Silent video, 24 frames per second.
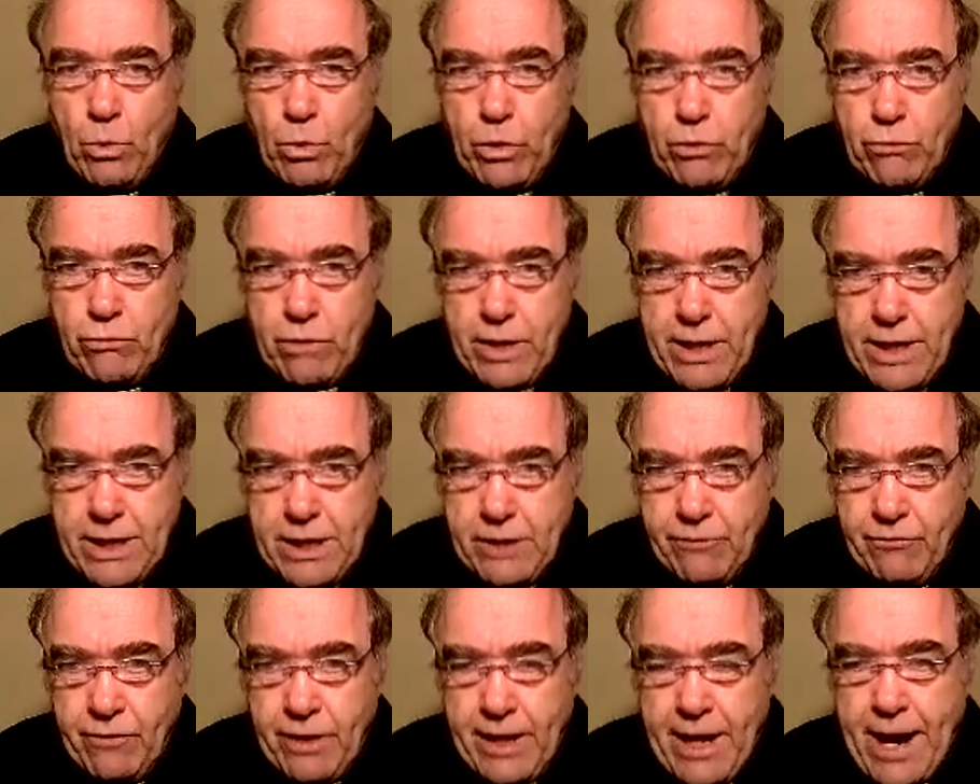We
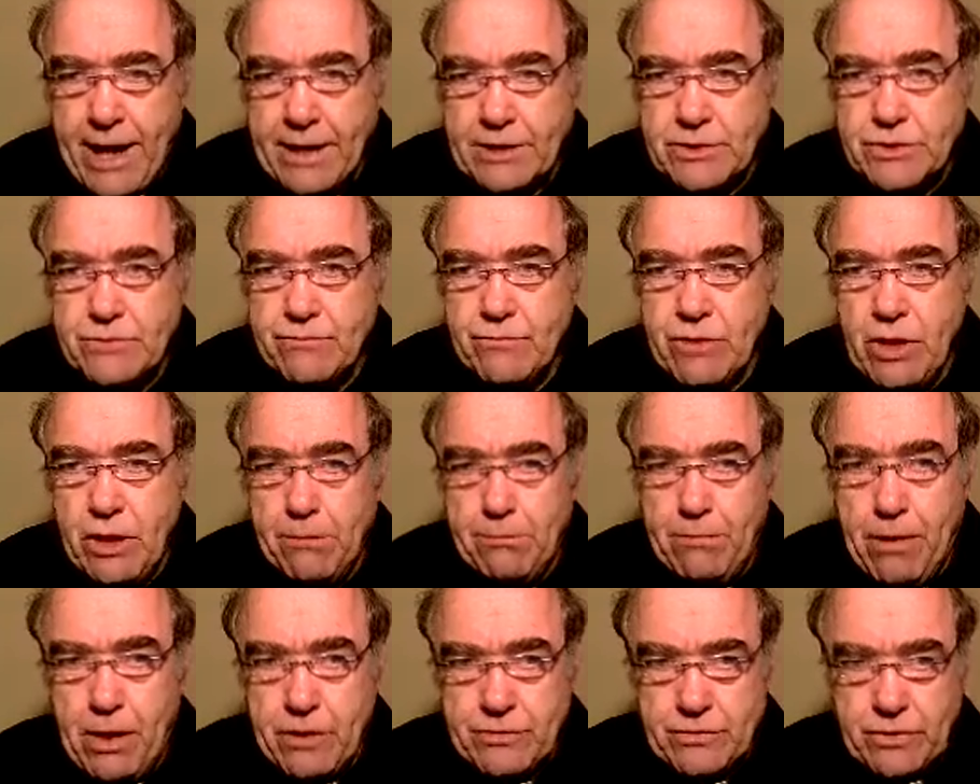read in the Acts of the
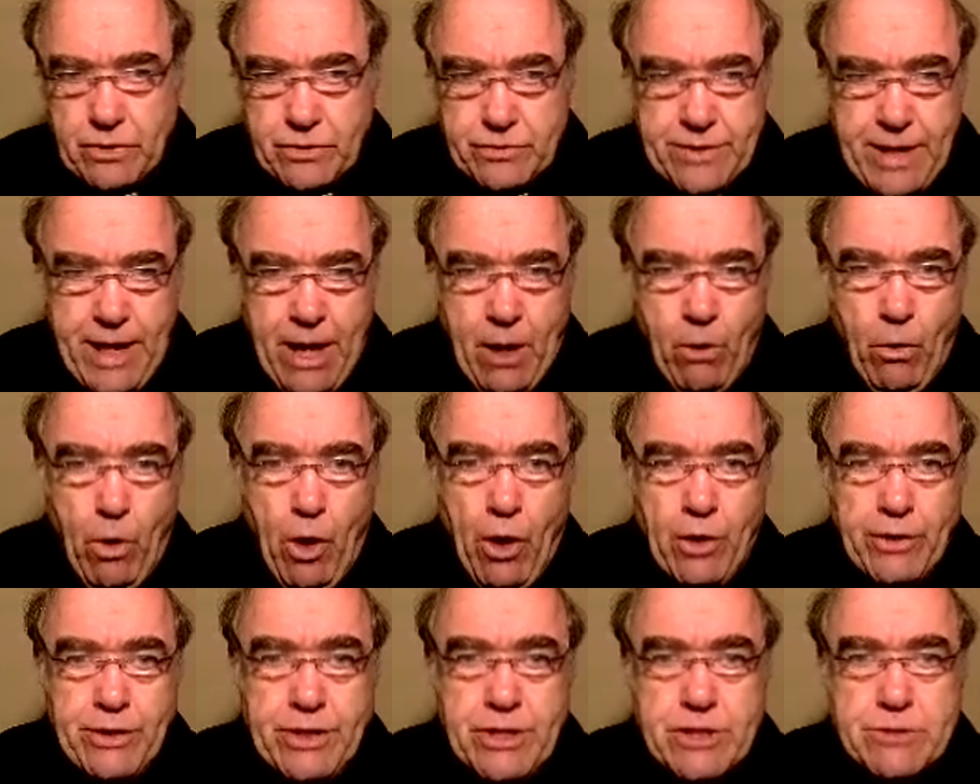Apostles how
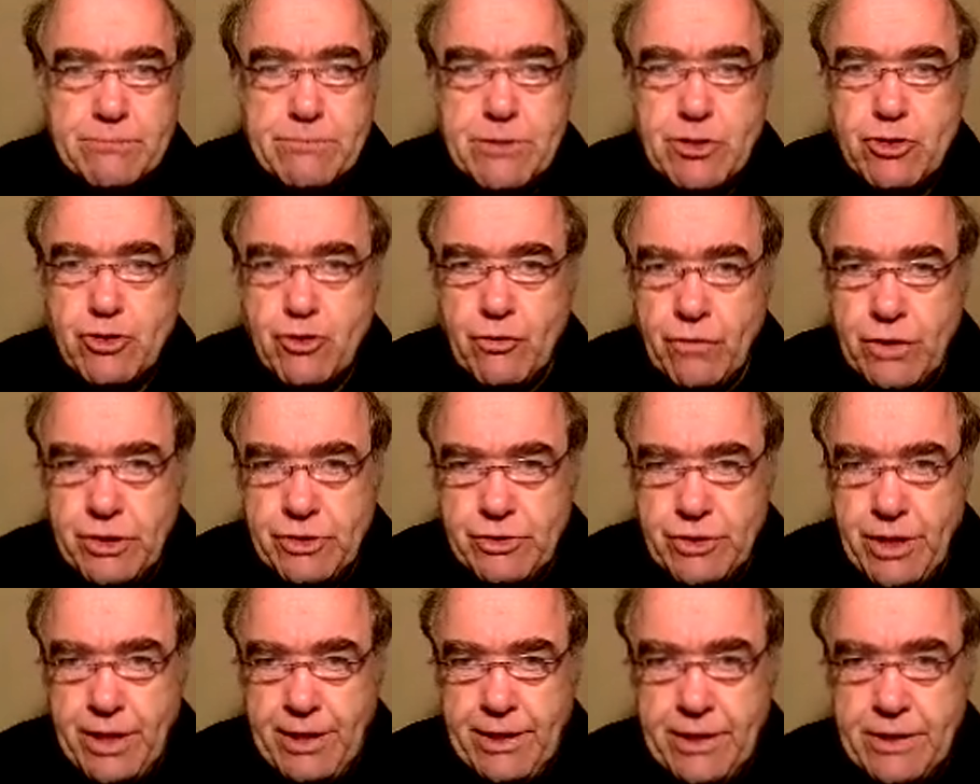on his
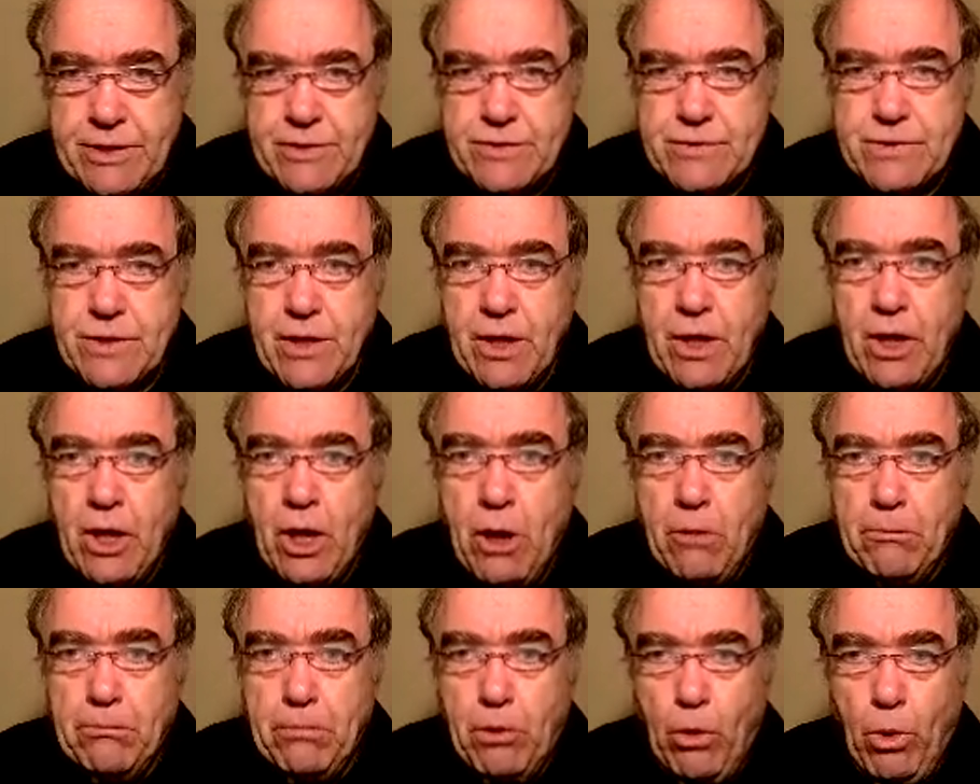missionary journeys,
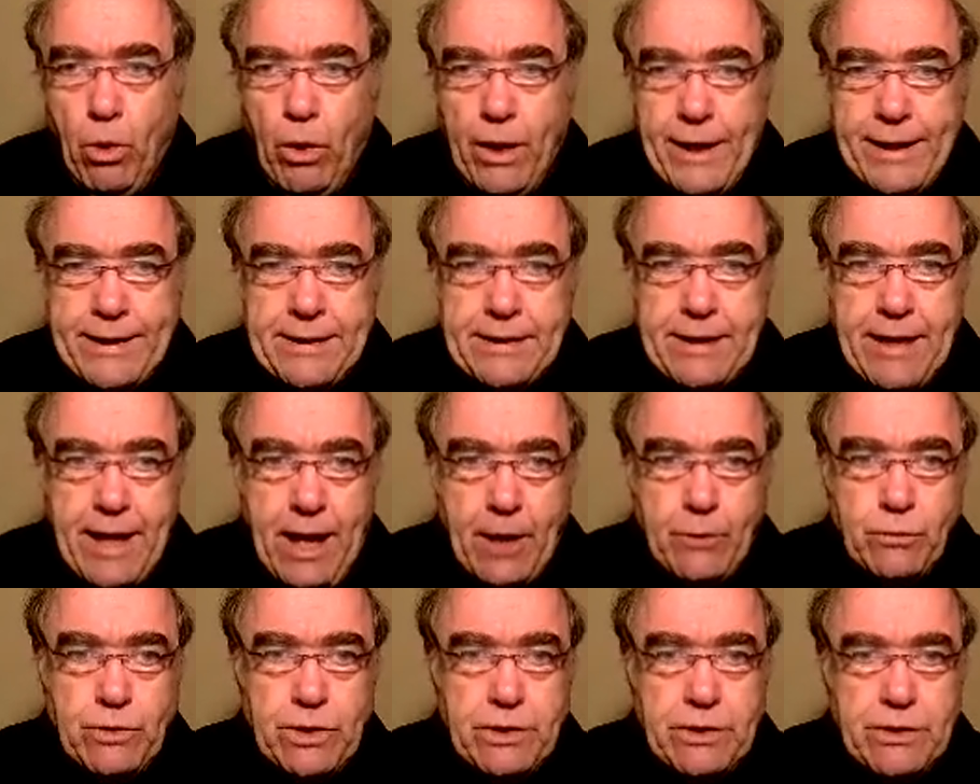Paul
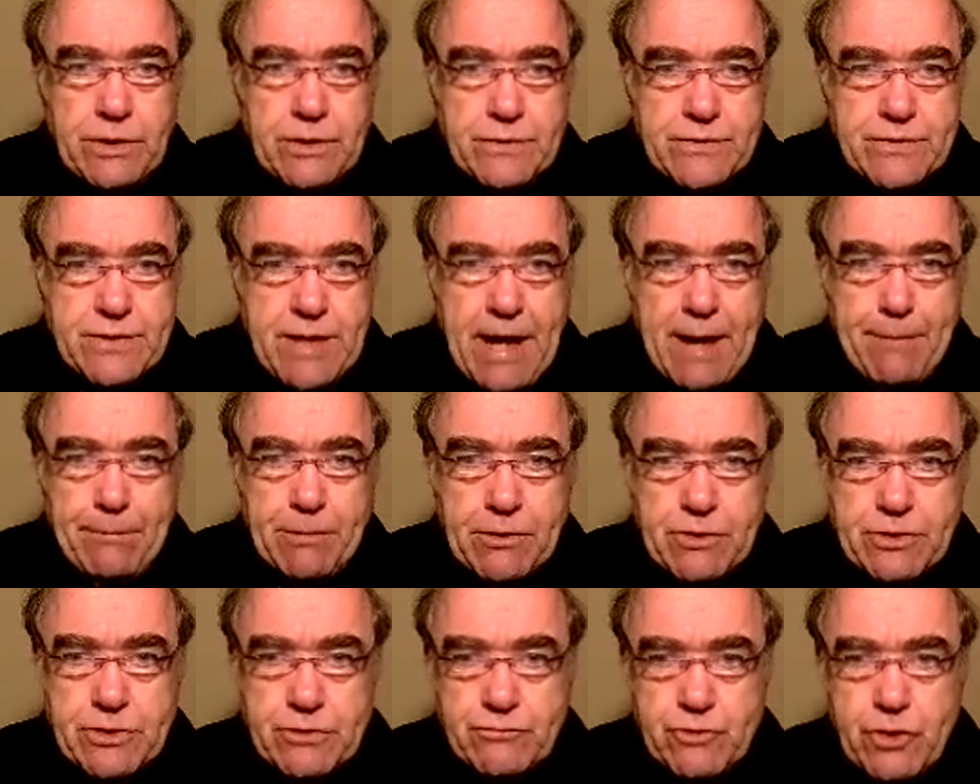encountered
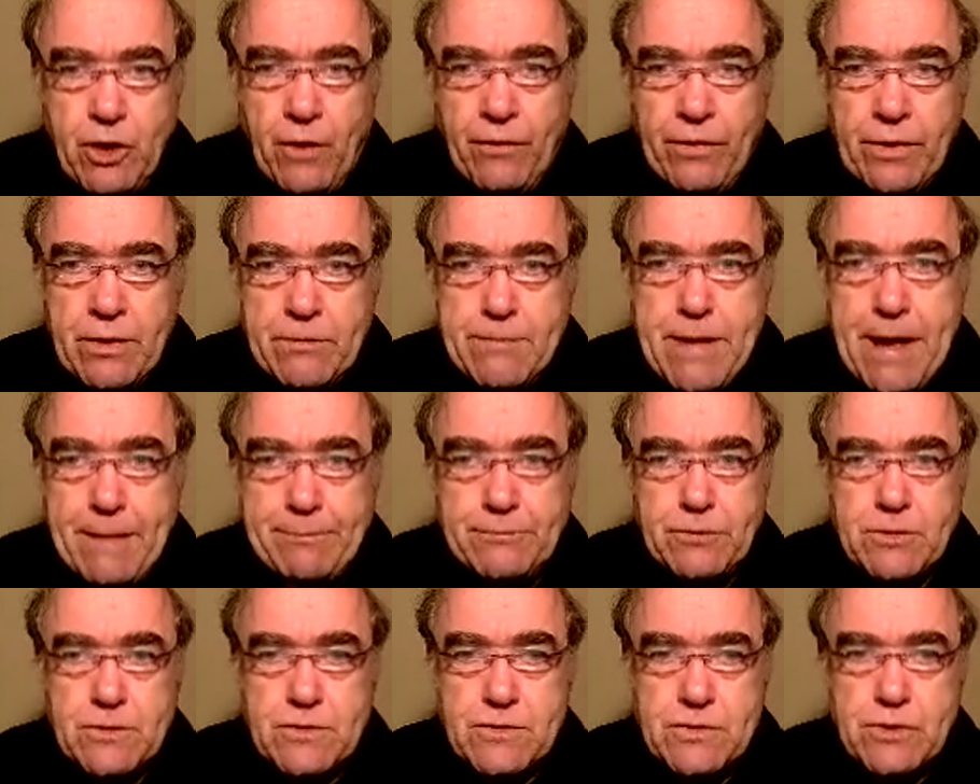disciples of John the
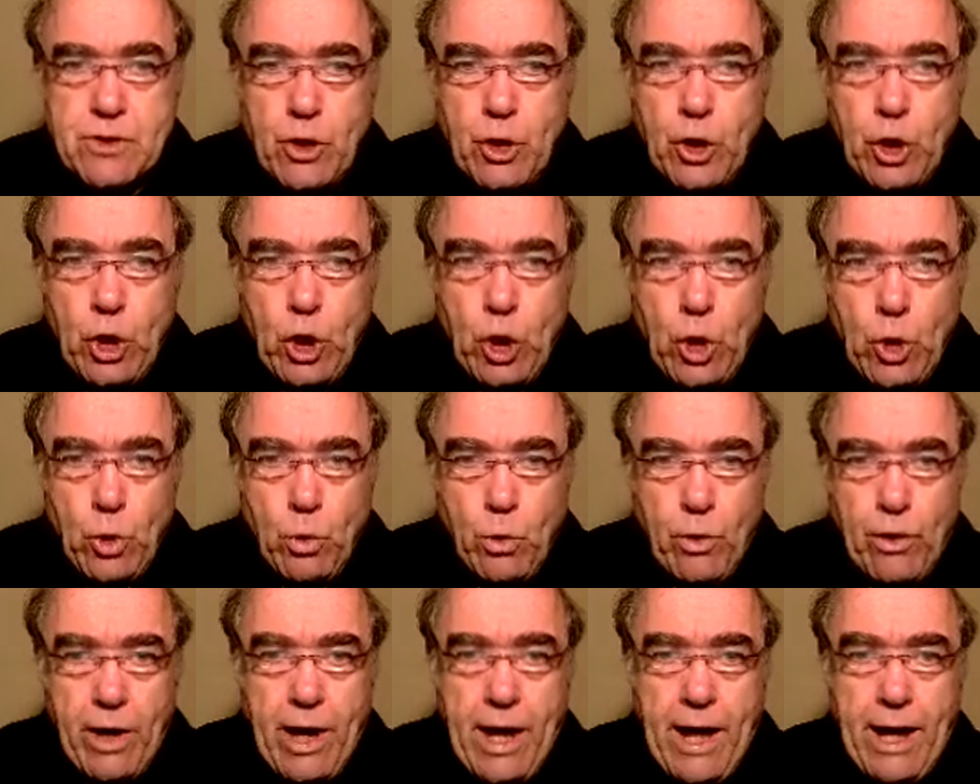Baptist
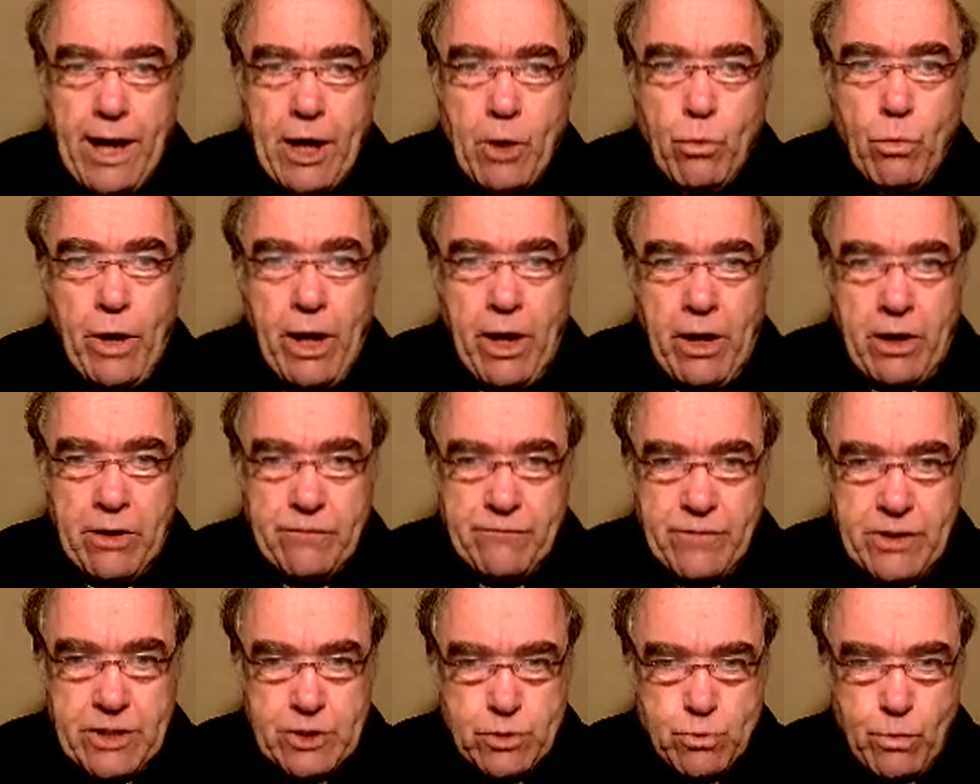who were unaware
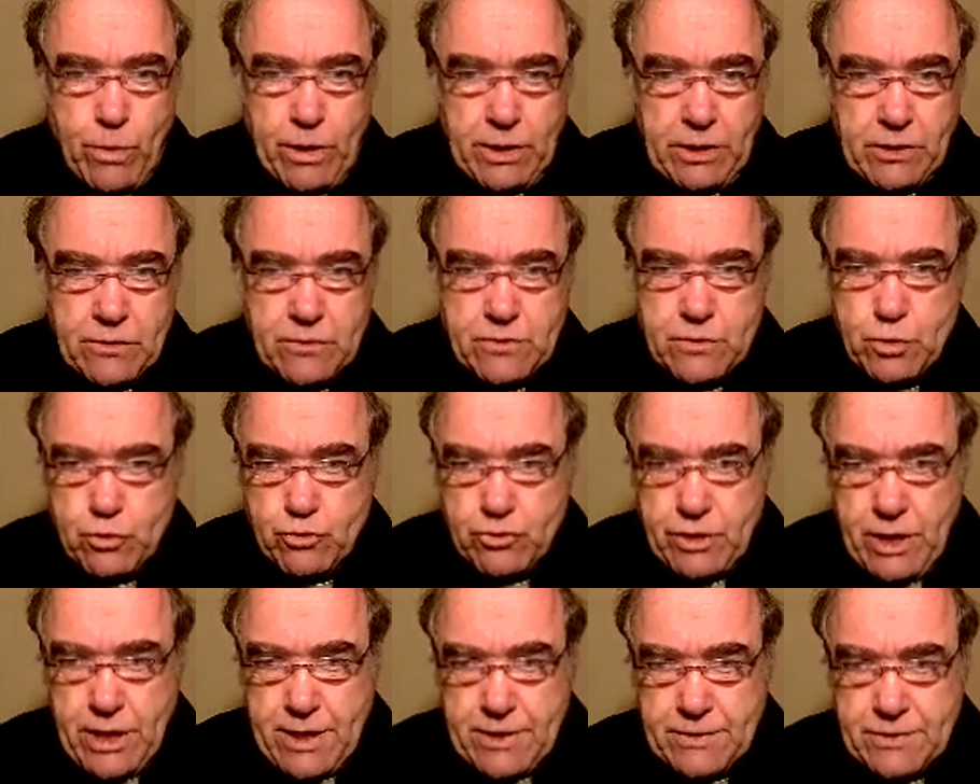of his witness
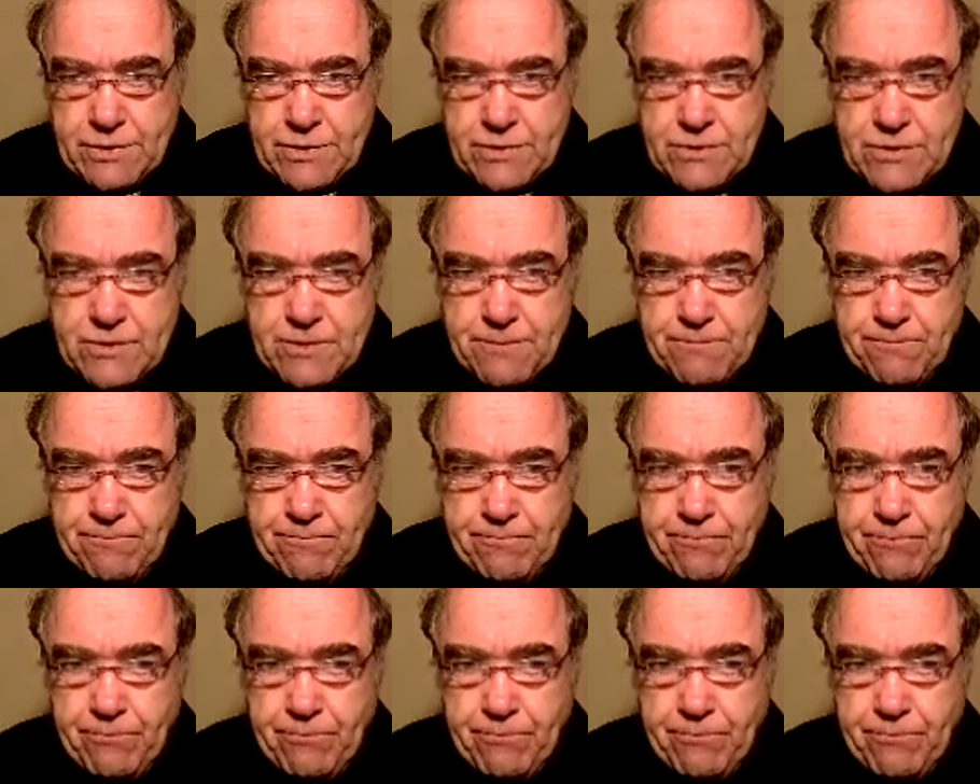to Jesus.